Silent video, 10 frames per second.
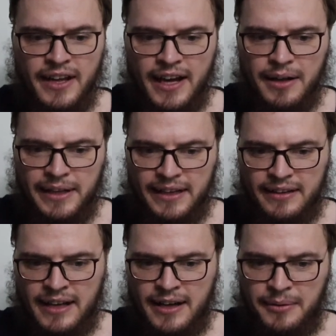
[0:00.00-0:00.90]
In
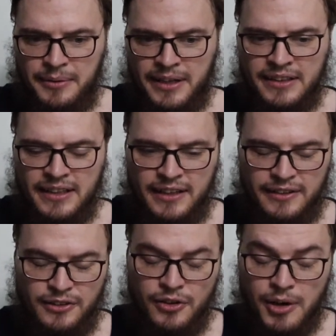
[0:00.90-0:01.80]
the
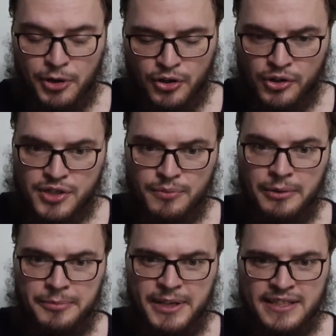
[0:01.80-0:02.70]
normal culture, what
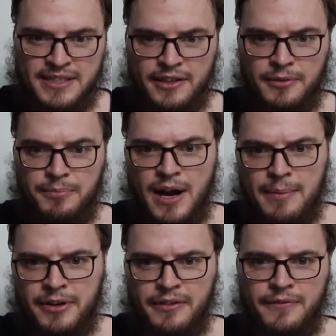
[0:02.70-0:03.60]
would be considered
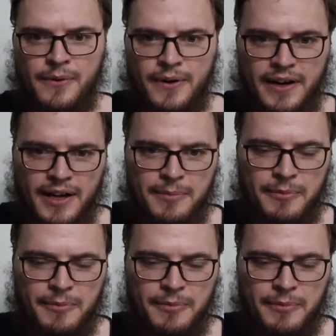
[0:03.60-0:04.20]
proper for